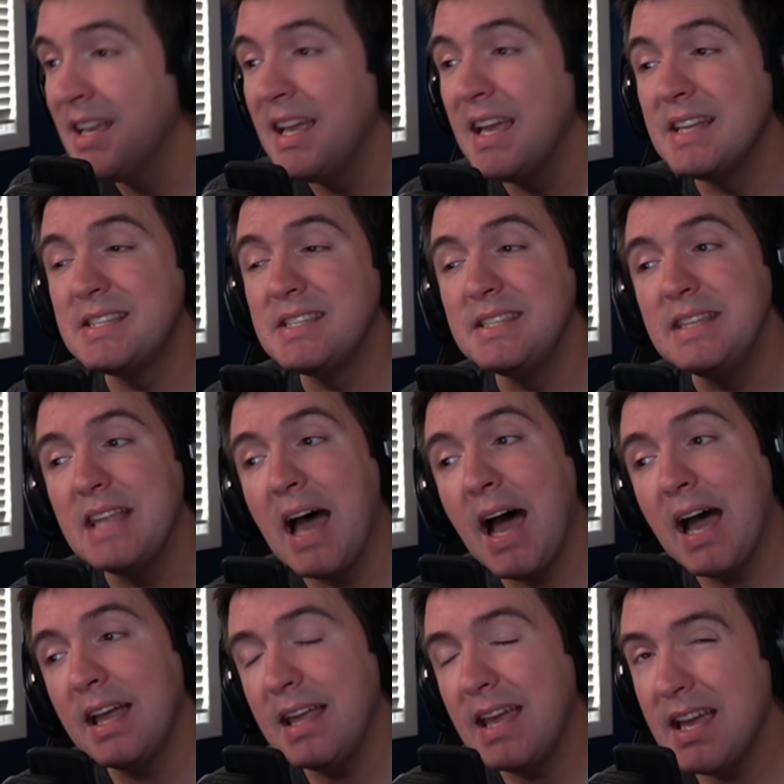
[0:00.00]
It's
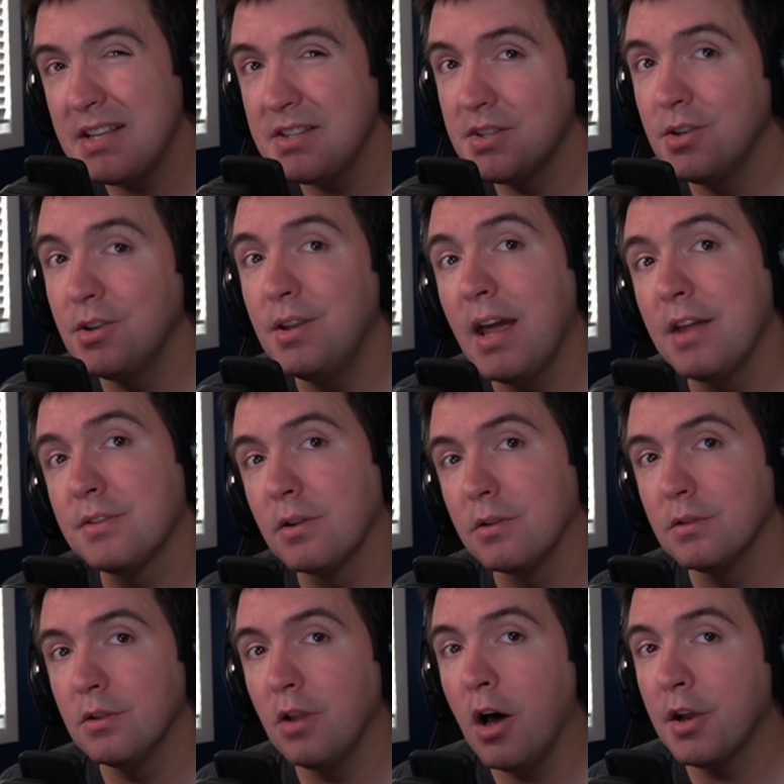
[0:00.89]
not as good at the
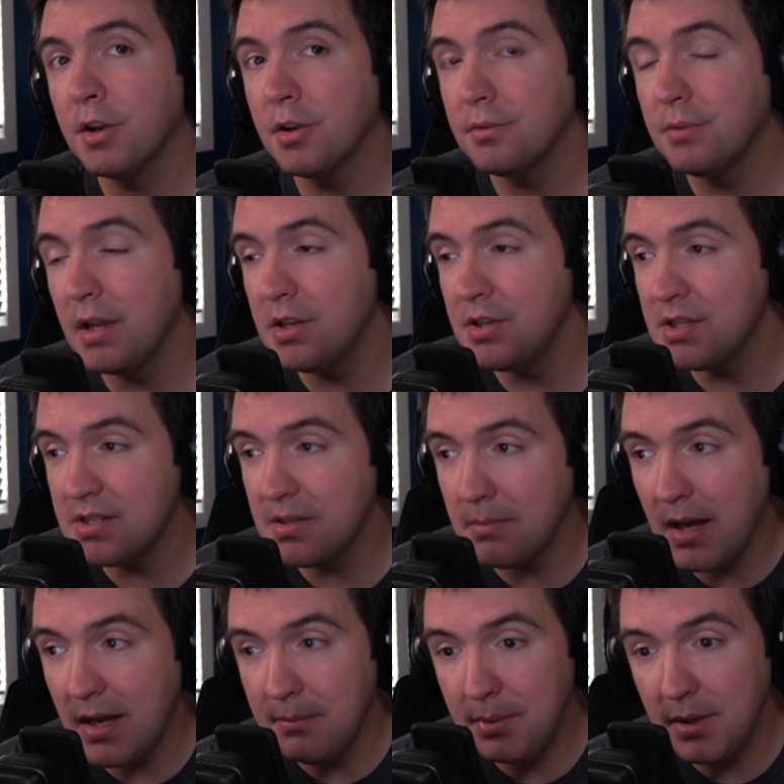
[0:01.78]
longer ranges, in
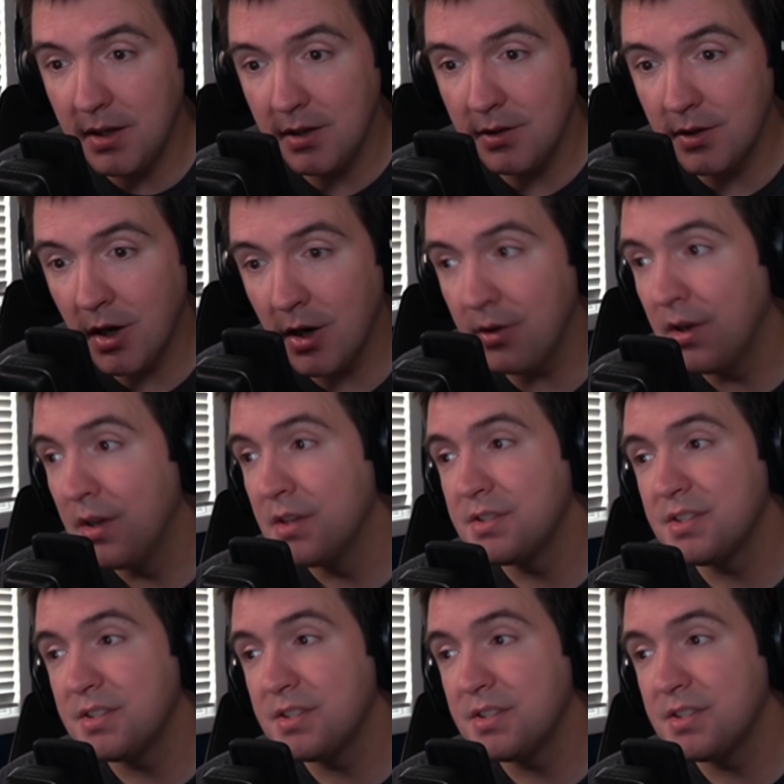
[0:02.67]
my opinion, though.